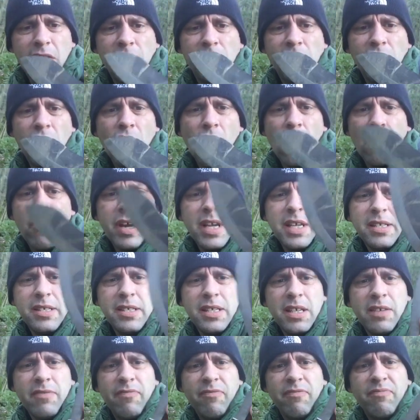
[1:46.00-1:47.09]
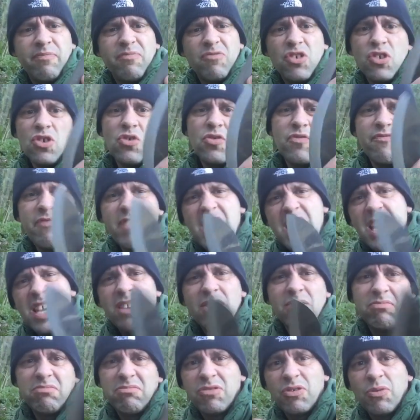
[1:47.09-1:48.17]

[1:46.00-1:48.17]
CR80 2V,